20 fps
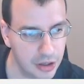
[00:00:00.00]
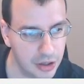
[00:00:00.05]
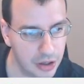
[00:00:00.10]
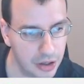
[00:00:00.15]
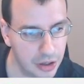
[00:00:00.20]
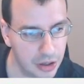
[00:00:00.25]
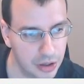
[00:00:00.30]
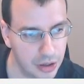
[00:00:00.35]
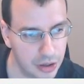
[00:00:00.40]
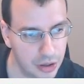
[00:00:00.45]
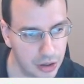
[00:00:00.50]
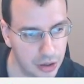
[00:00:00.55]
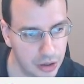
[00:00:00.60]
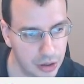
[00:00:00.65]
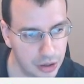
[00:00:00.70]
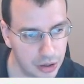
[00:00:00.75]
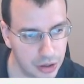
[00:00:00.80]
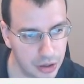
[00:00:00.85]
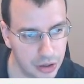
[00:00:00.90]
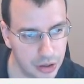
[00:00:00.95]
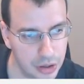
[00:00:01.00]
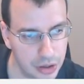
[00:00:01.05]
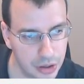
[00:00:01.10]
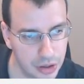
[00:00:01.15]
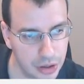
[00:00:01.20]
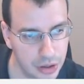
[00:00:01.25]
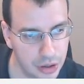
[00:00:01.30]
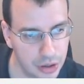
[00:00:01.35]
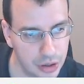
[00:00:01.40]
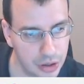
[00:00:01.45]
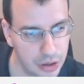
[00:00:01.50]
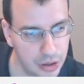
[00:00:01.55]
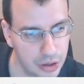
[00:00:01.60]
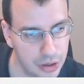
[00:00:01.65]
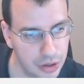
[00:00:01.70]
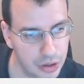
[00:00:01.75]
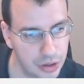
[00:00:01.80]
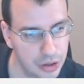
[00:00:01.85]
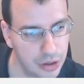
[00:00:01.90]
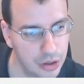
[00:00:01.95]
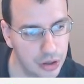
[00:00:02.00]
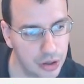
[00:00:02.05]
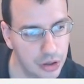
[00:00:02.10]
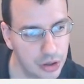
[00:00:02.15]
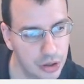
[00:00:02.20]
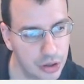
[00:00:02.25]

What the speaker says: [no speech]